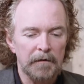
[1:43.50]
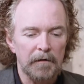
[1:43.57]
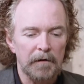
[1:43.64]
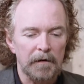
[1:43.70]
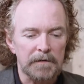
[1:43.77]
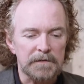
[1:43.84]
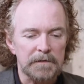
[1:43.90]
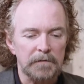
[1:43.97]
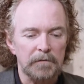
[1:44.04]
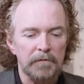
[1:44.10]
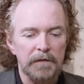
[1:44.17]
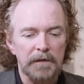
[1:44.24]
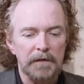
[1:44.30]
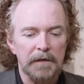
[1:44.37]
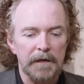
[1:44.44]
also
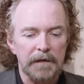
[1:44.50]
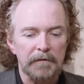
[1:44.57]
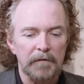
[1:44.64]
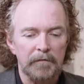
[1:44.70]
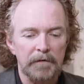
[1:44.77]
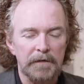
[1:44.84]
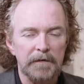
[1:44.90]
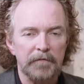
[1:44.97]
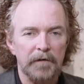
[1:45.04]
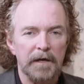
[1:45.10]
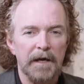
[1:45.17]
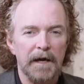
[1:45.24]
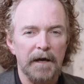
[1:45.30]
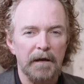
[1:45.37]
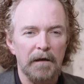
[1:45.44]
the different
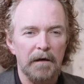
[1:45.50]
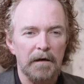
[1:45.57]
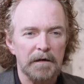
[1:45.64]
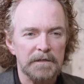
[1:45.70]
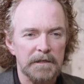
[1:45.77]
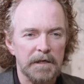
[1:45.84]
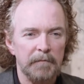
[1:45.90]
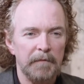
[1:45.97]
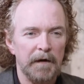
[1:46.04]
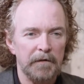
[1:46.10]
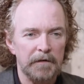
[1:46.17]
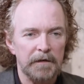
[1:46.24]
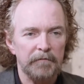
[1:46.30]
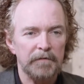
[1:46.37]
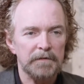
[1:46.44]
catalogs come out of the
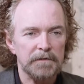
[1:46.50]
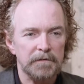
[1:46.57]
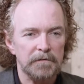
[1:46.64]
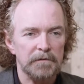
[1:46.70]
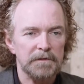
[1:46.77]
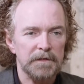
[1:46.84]
different schools,